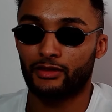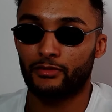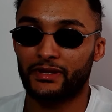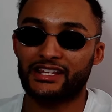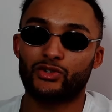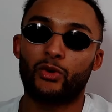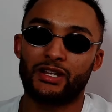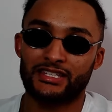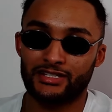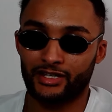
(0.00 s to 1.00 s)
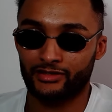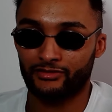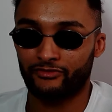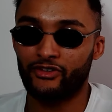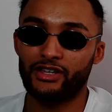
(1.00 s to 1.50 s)
But that's all he's done
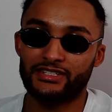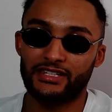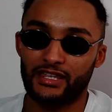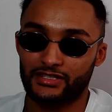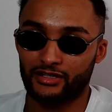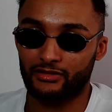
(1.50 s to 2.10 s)
30 years ago.